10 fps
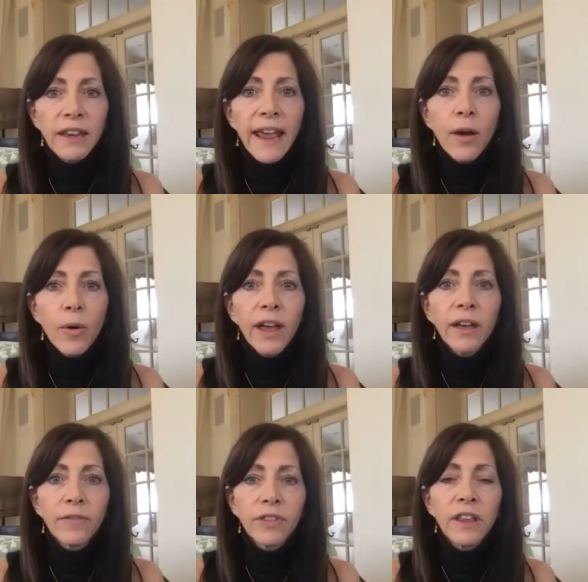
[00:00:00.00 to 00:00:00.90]
now
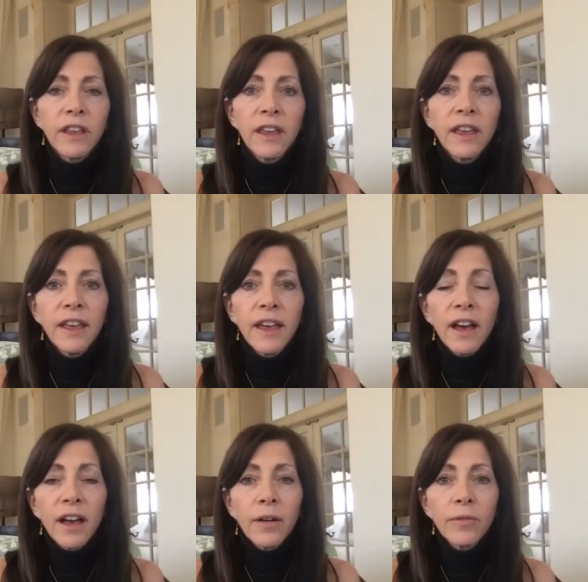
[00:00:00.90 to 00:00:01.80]
have the
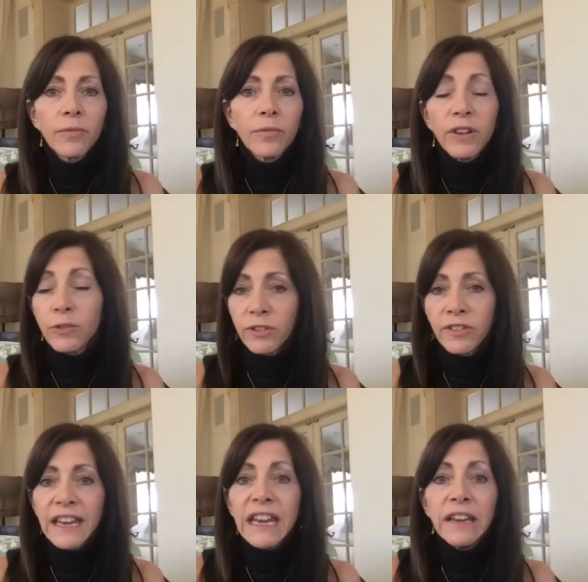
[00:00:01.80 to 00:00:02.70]
um,
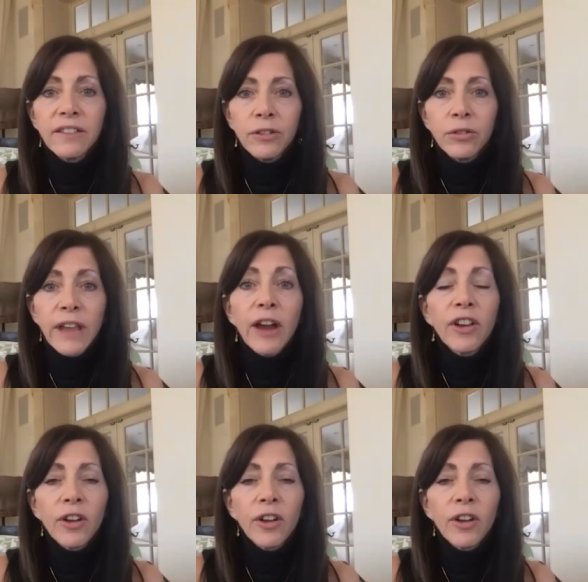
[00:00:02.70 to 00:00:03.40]
resources they need to carry